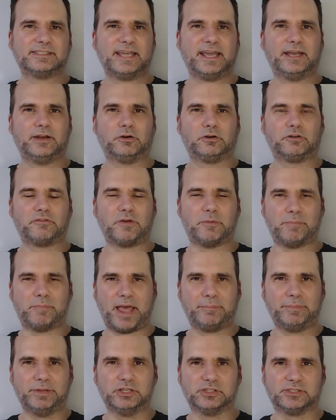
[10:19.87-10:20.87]
10 or if I'm
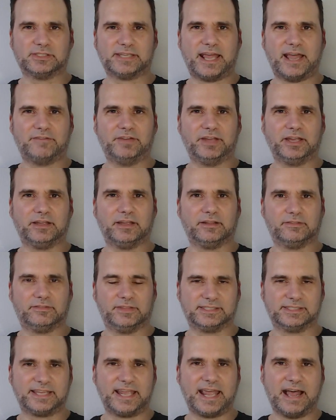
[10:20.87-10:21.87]
happy just having
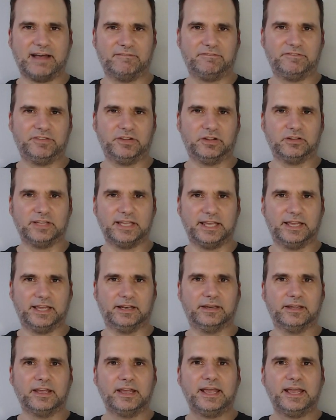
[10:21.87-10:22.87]
this gap filled
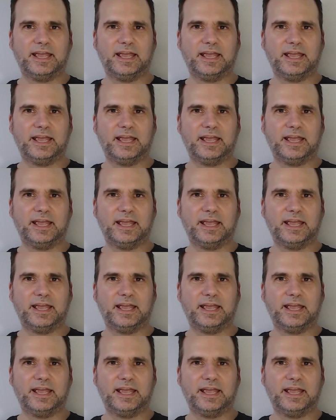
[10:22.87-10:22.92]
in